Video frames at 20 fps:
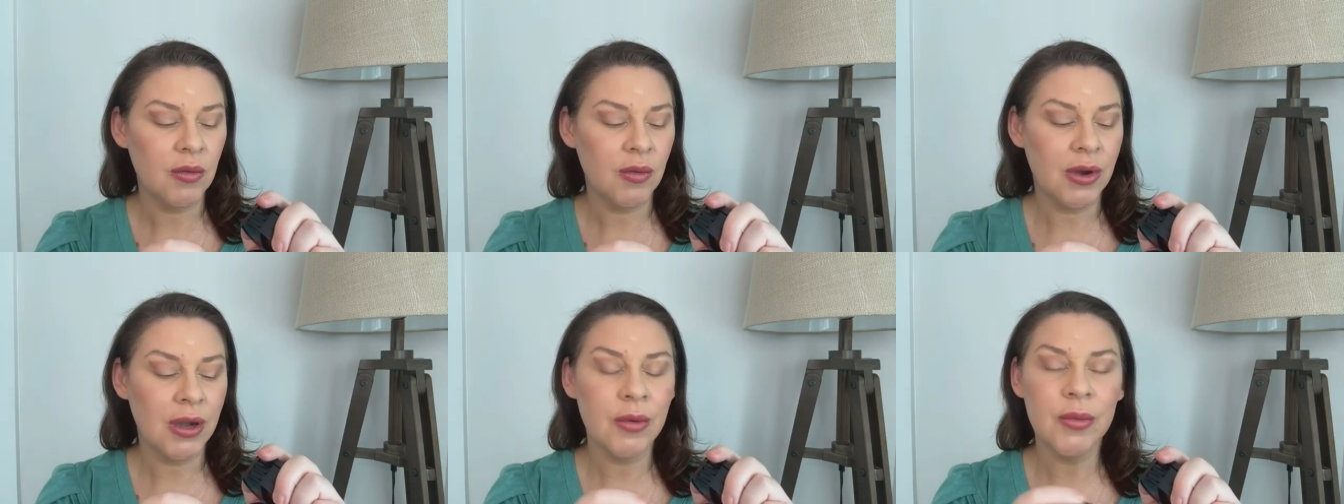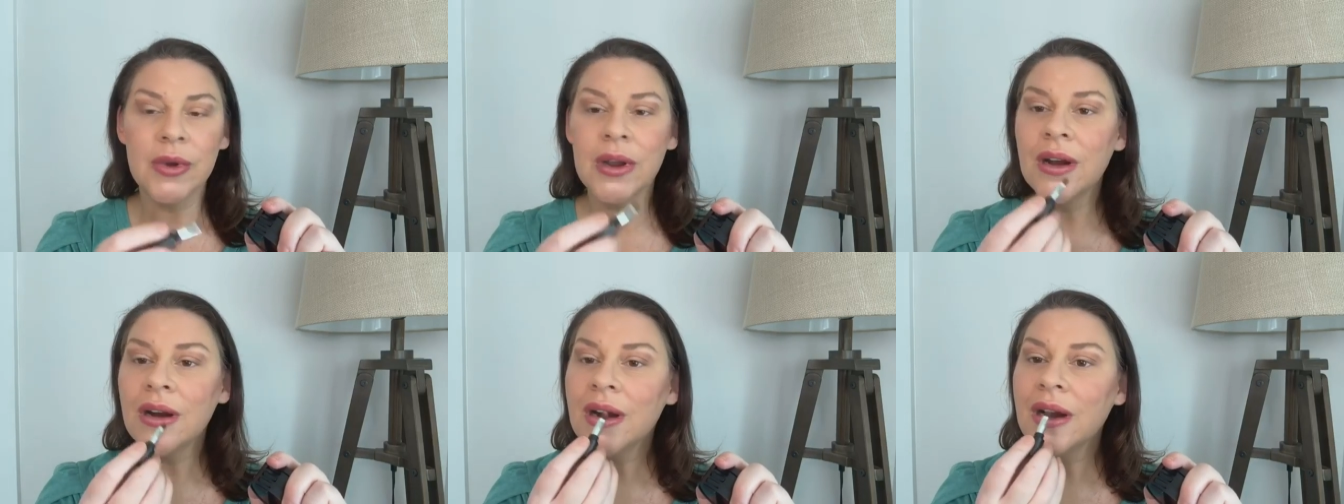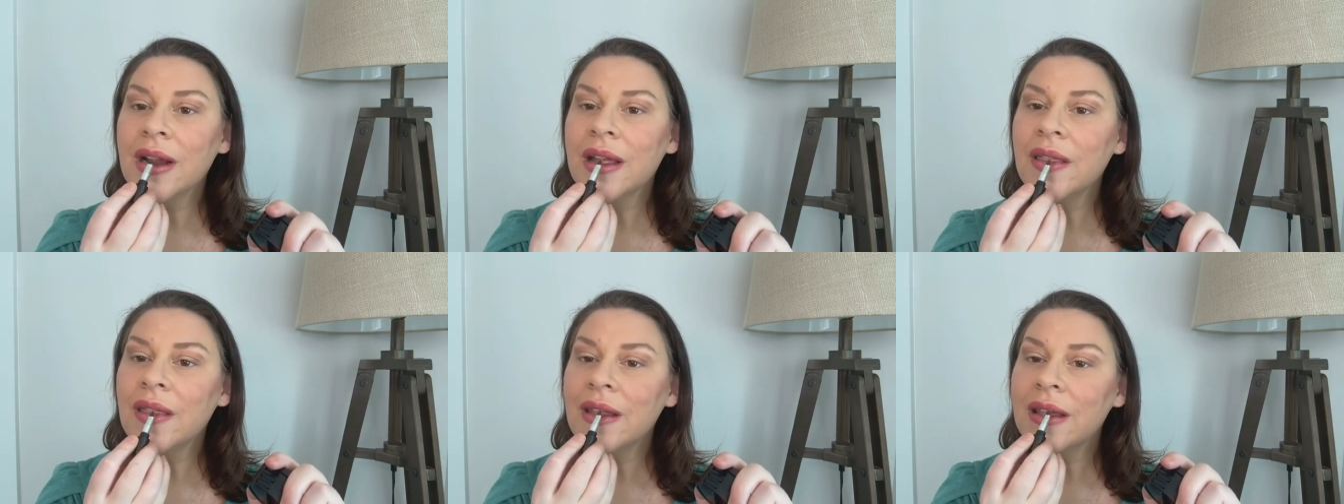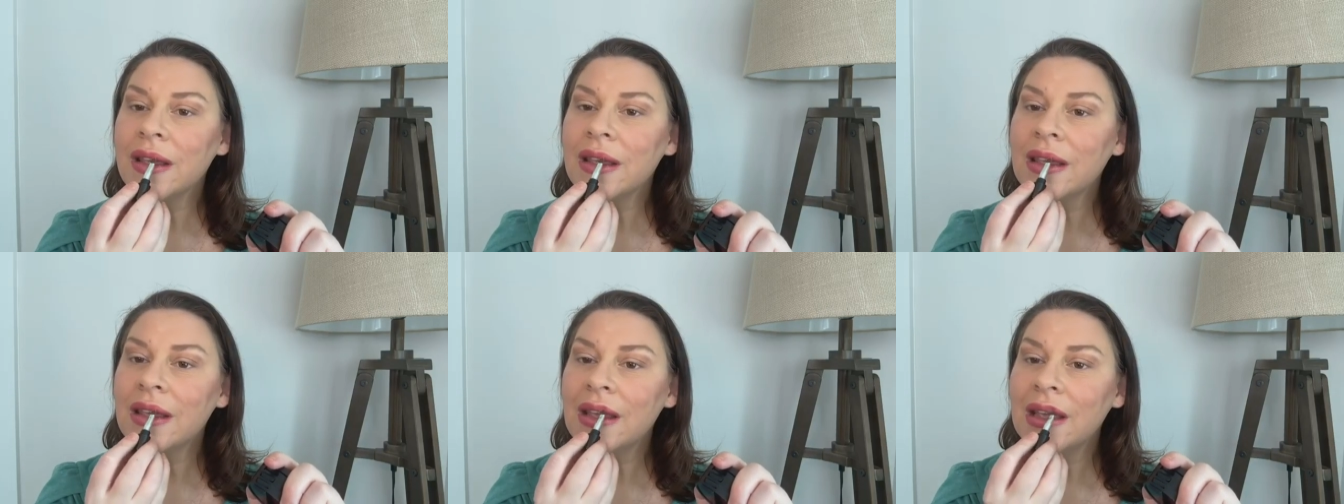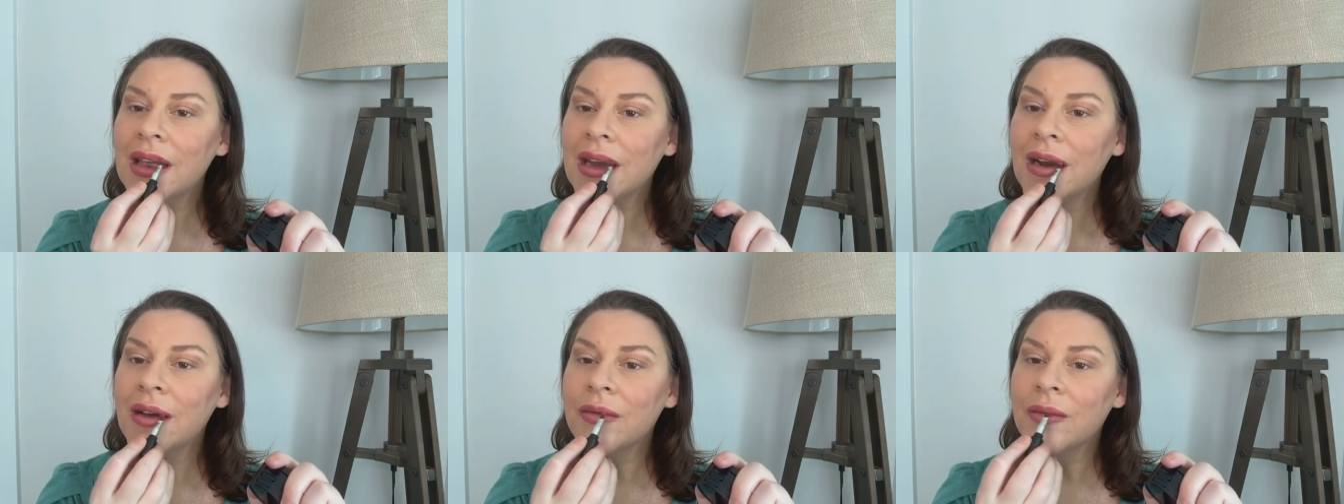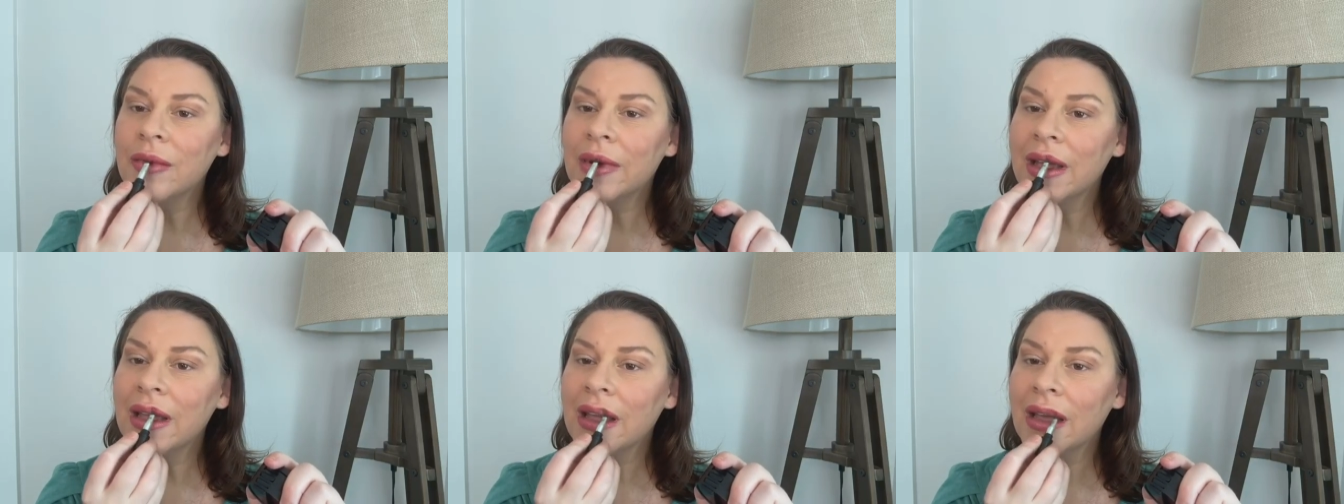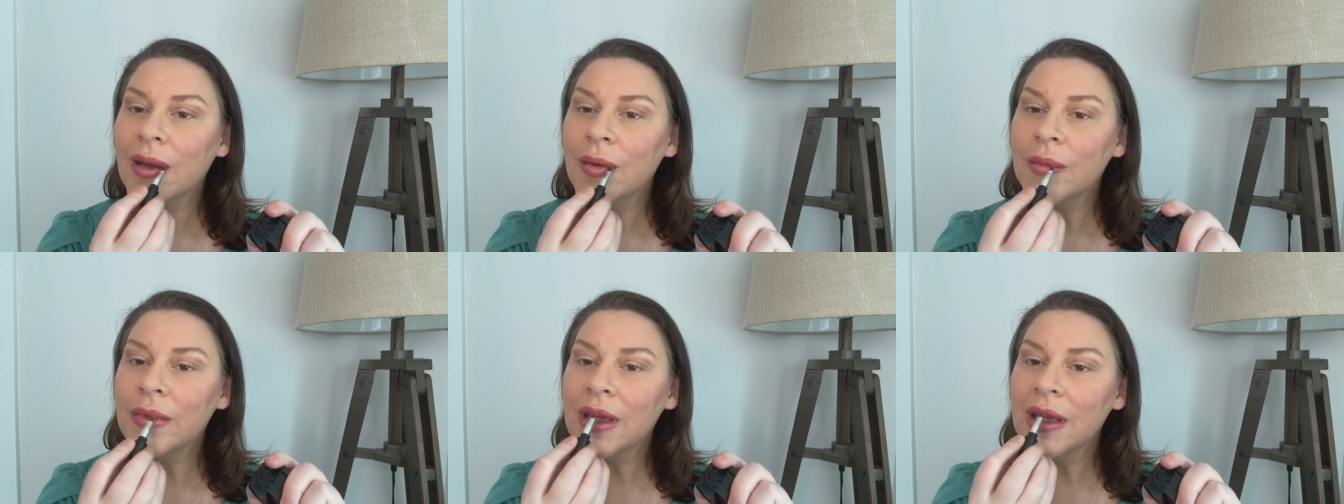while we are in the heat of
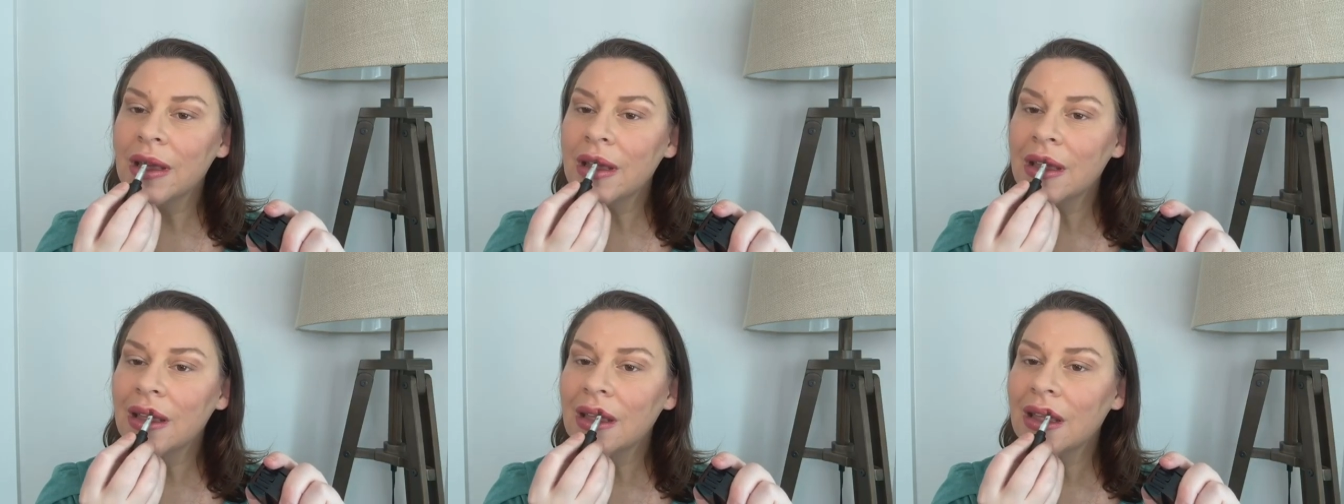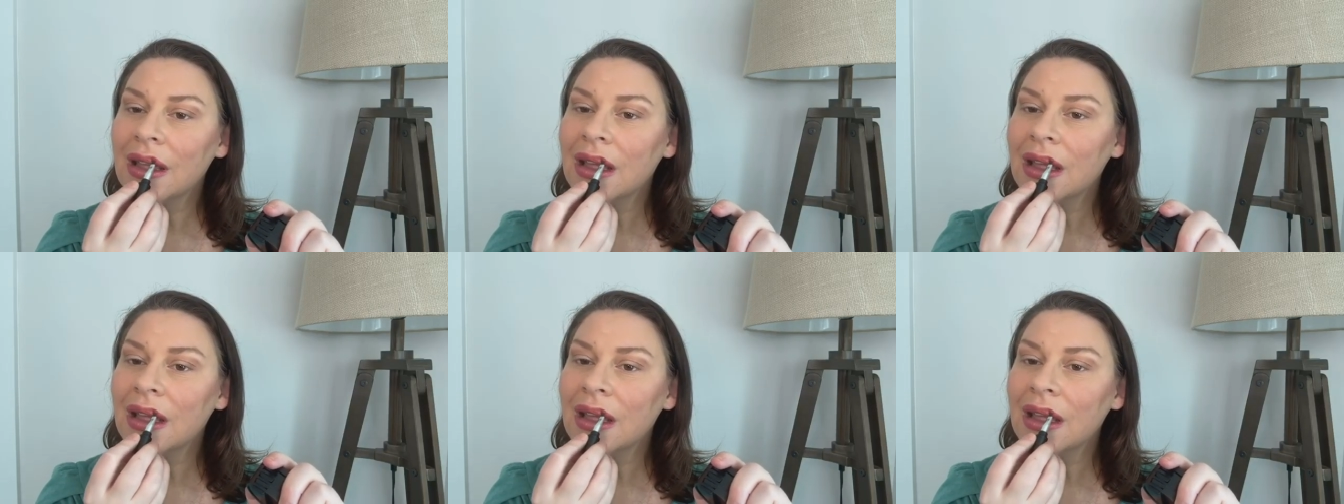Miami.